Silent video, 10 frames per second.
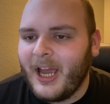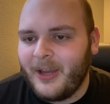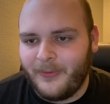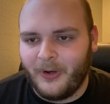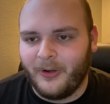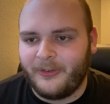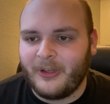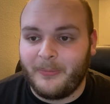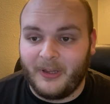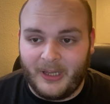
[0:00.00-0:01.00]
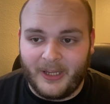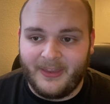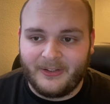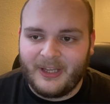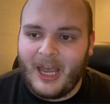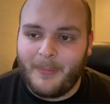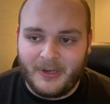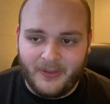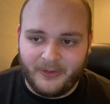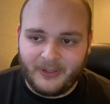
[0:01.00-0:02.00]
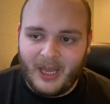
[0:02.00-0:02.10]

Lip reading: I have heard something like this happen in this